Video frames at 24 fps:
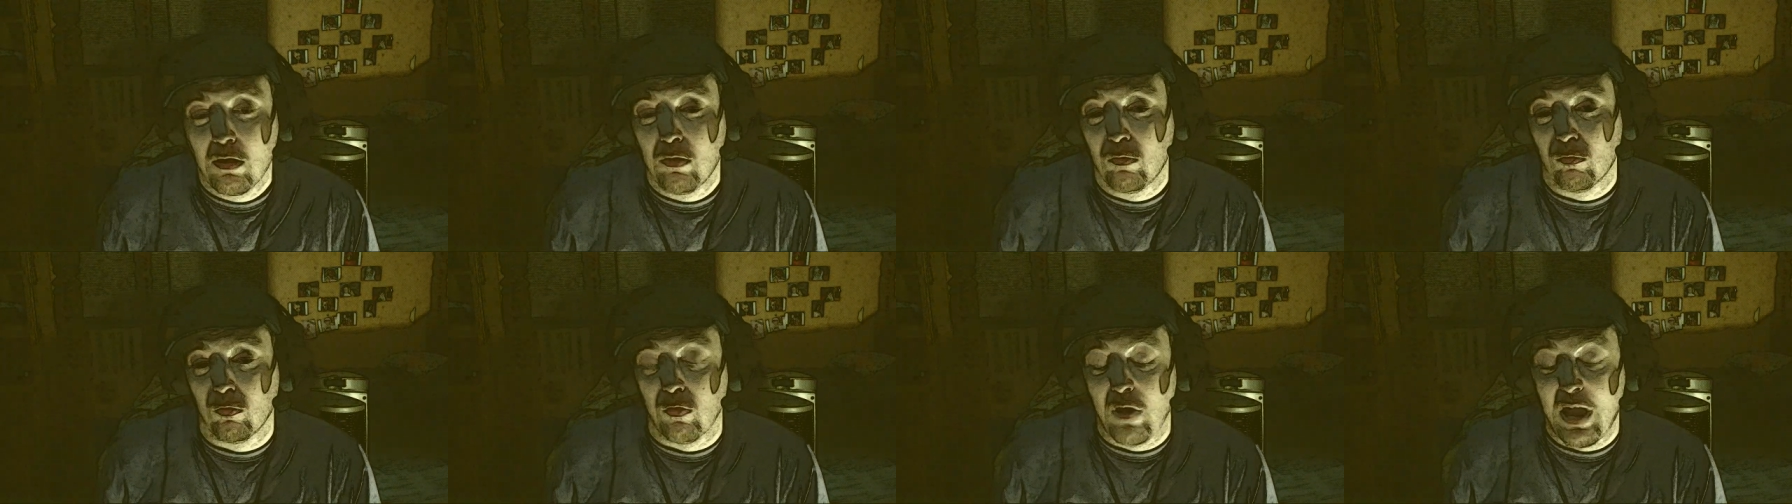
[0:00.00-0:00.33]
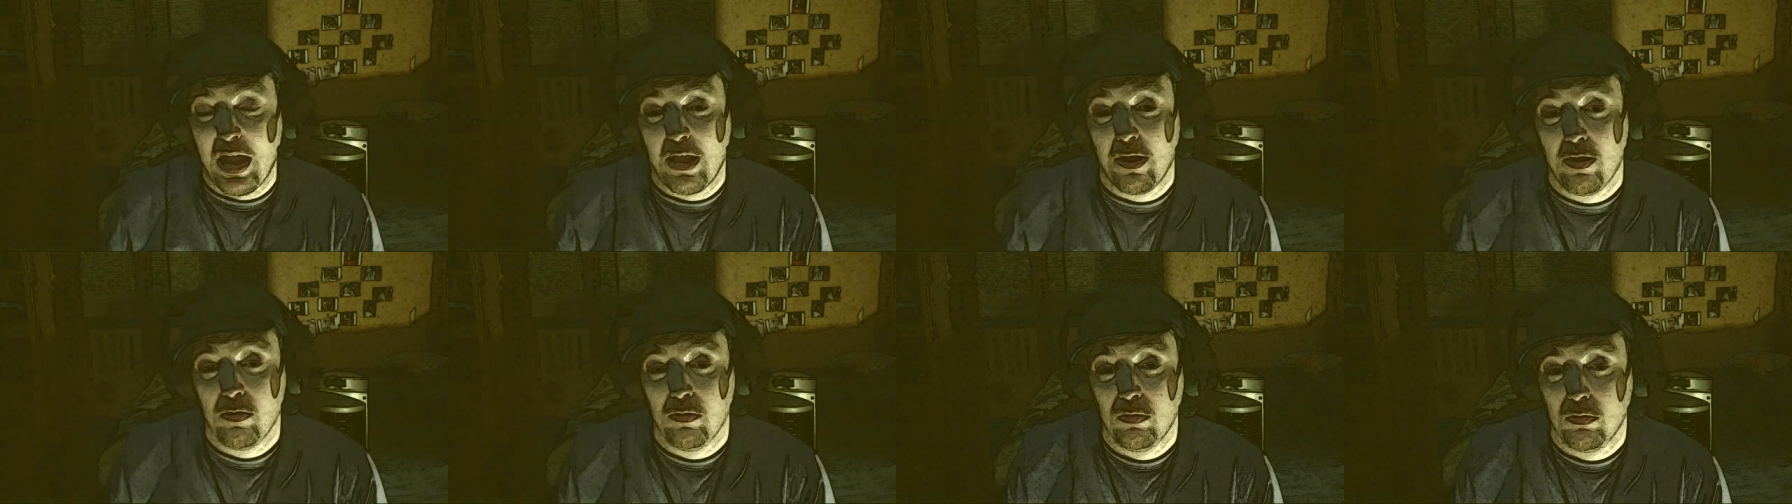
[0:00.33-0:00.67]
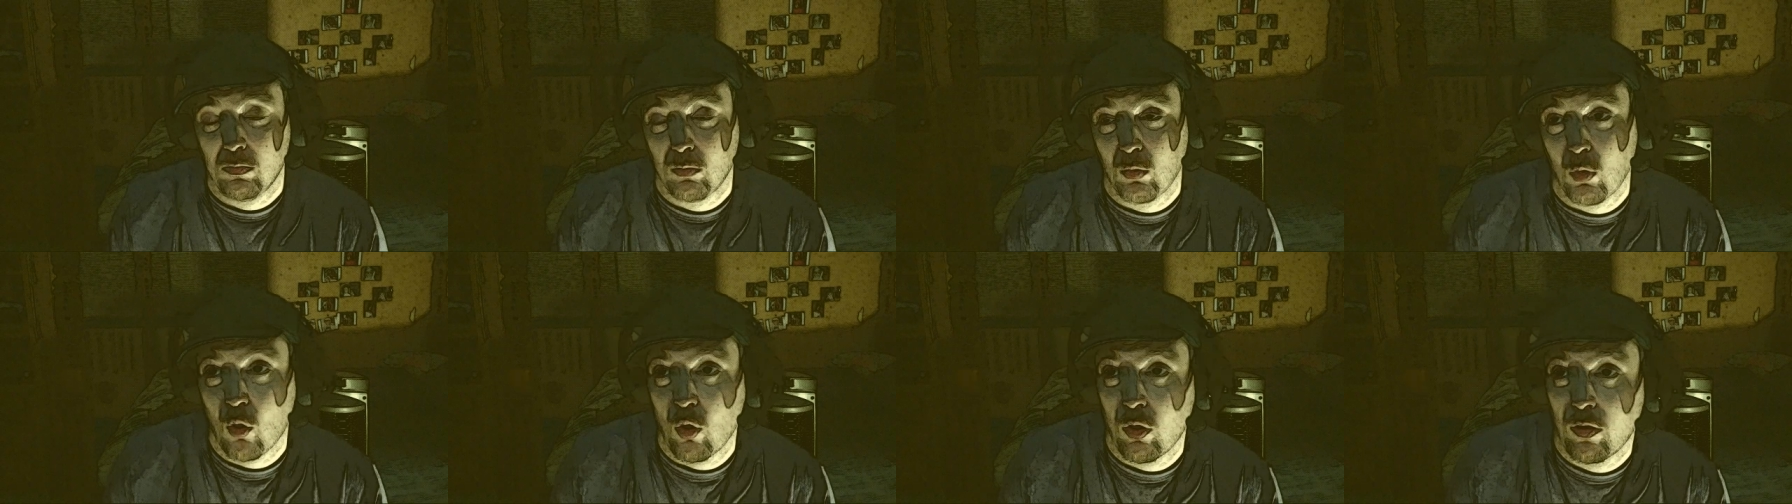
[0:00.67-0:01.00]
read
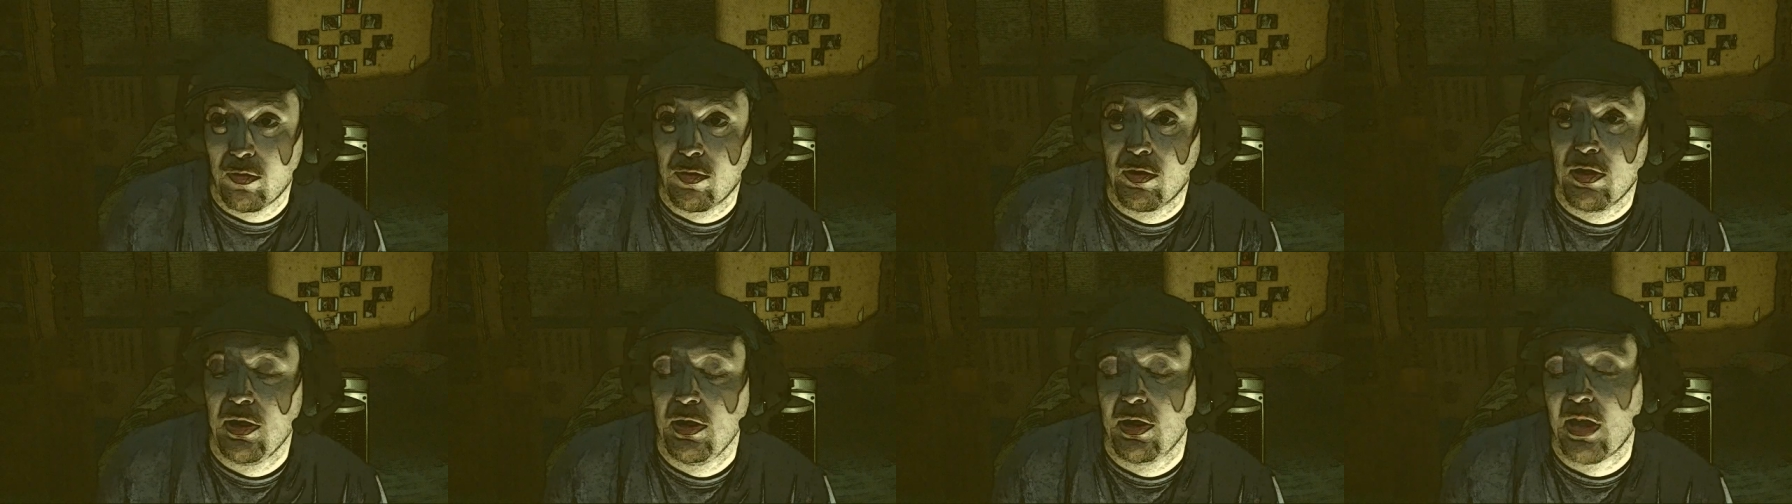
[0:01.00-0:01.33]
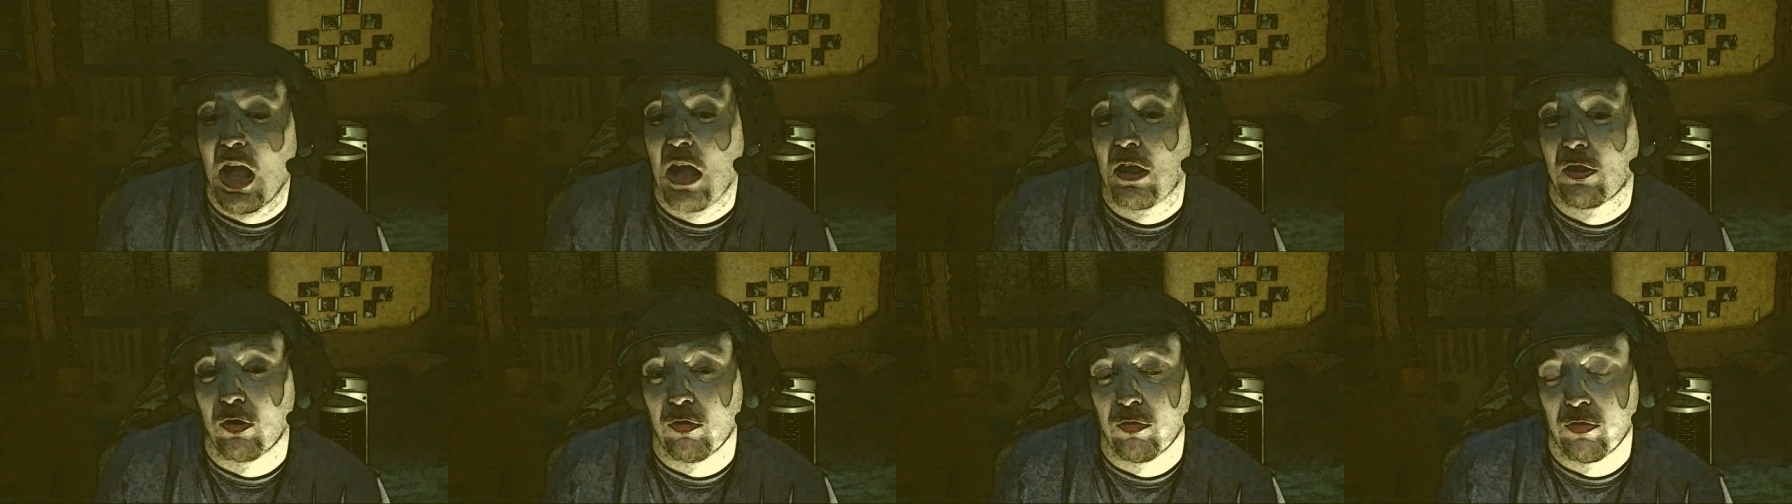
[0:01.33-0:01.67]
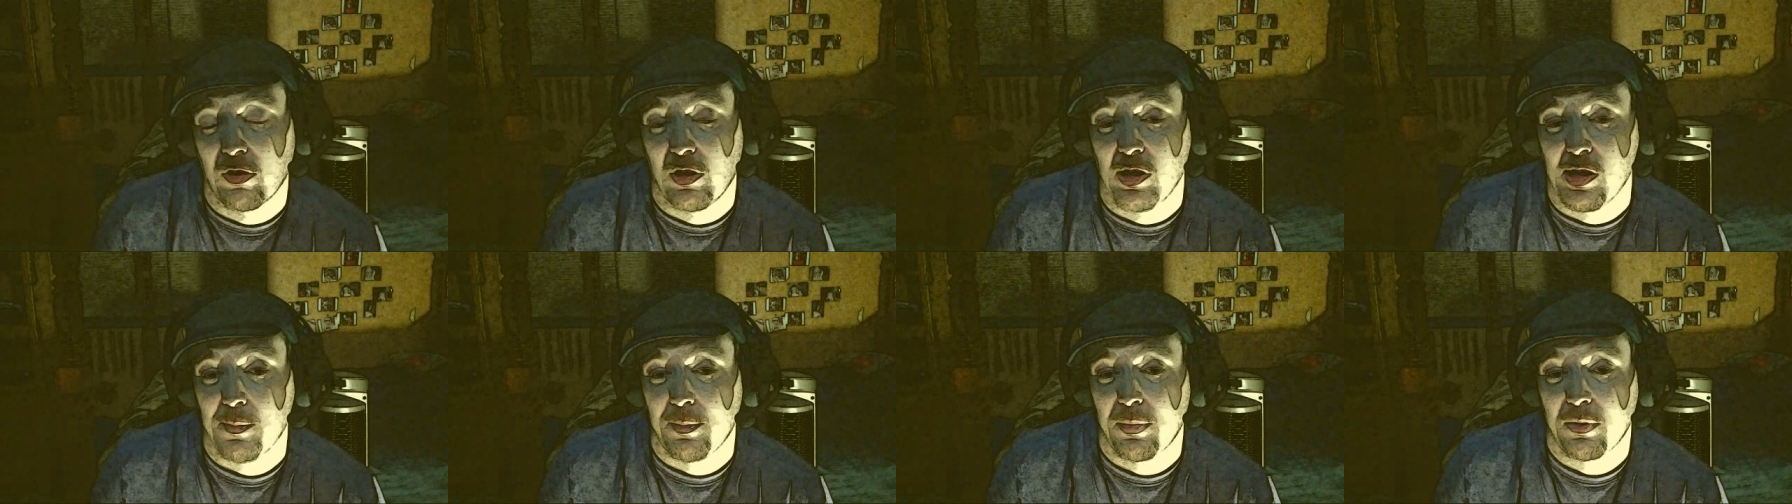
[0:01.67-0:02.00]
or seen Dr.
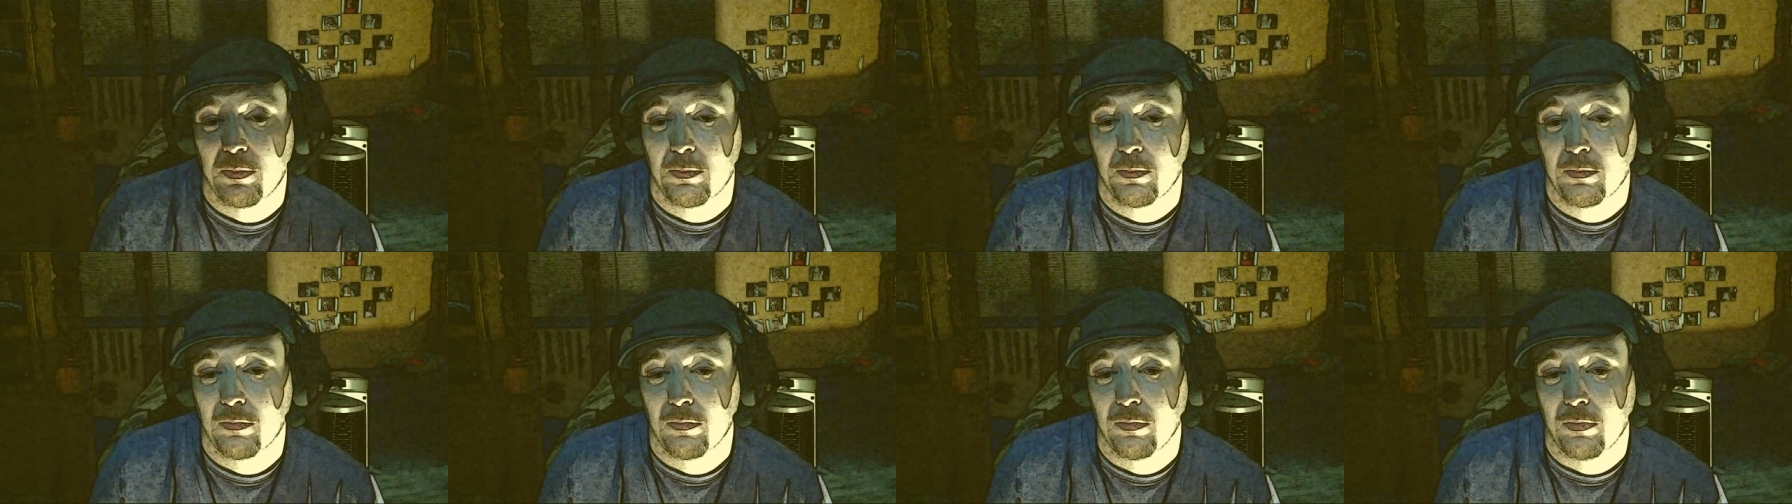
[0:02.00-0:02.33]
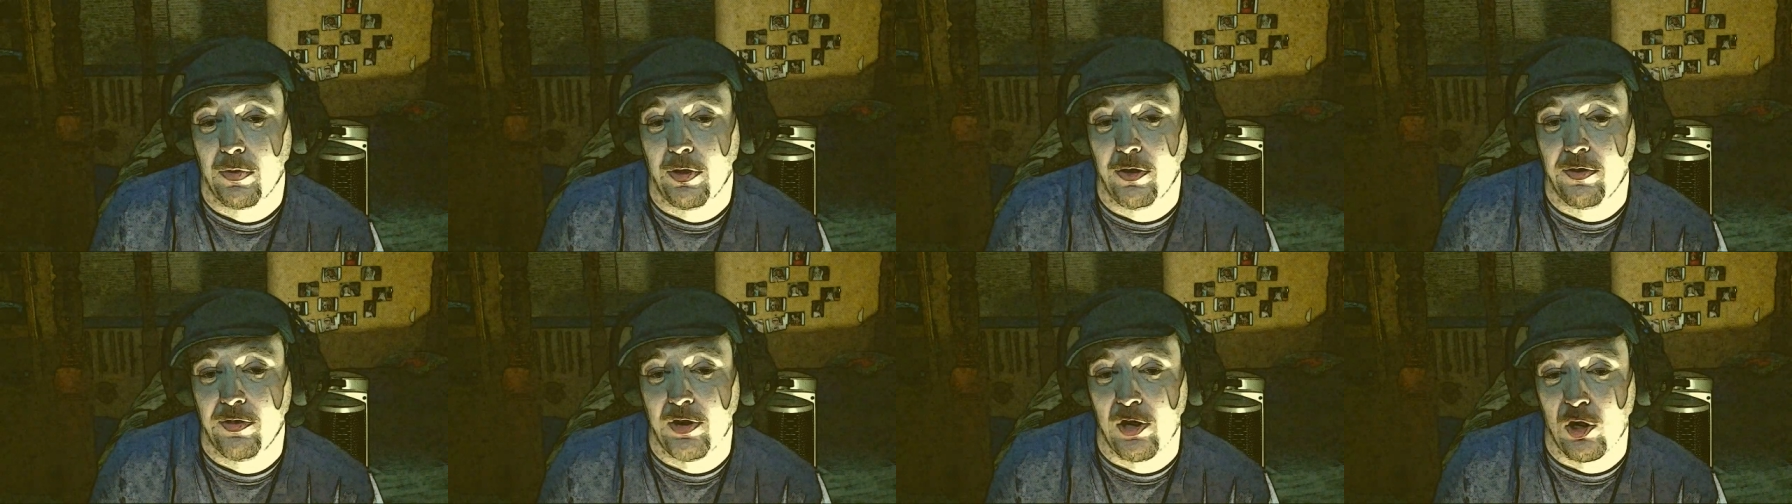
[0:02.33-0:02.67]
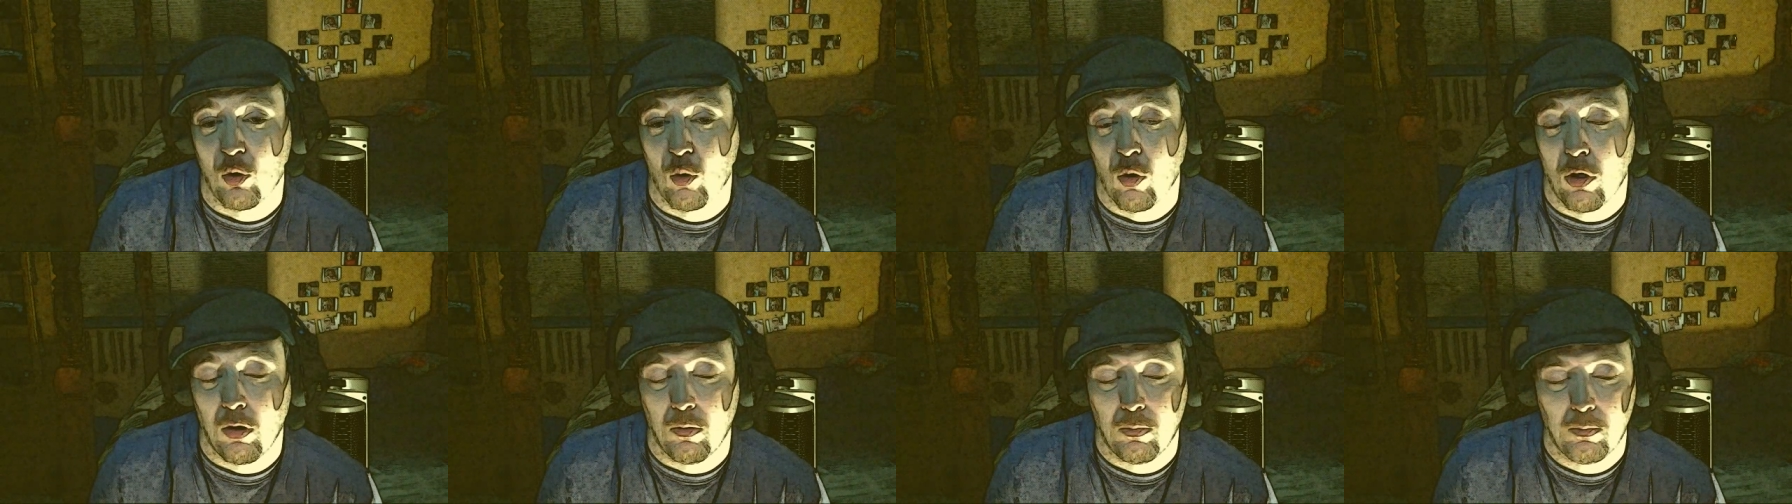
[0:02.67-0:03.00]
Sleep, the
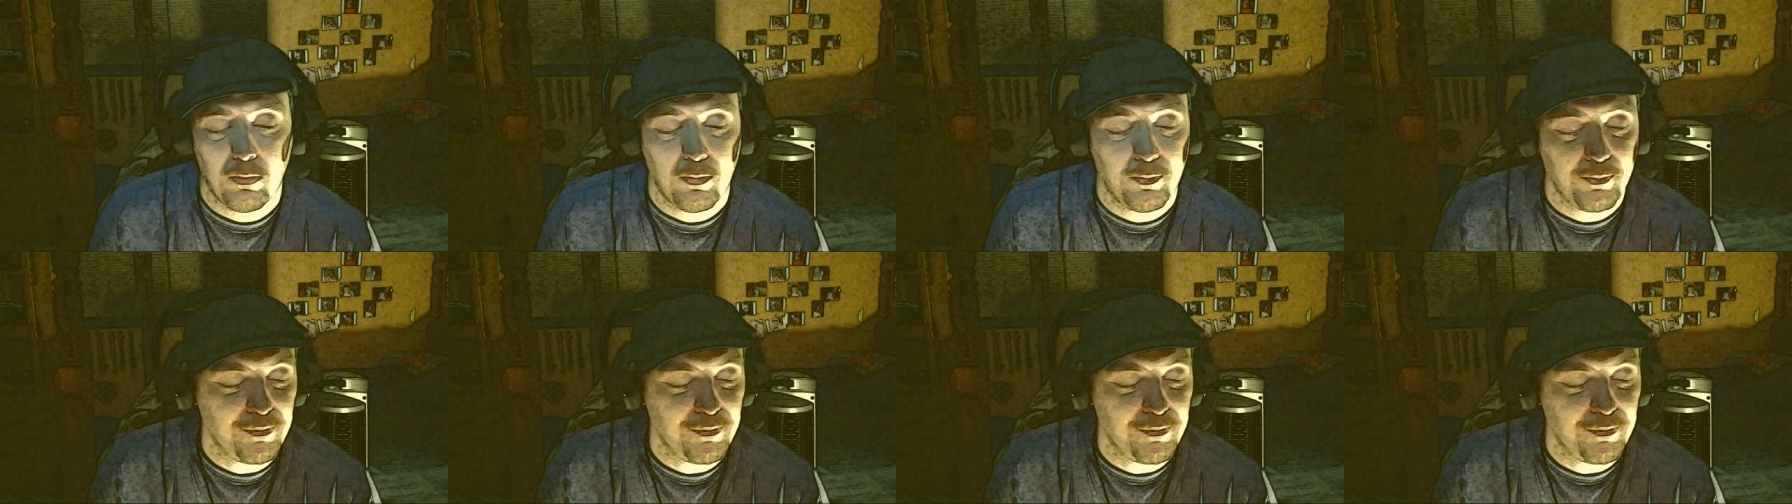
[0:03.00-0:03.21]
sequel,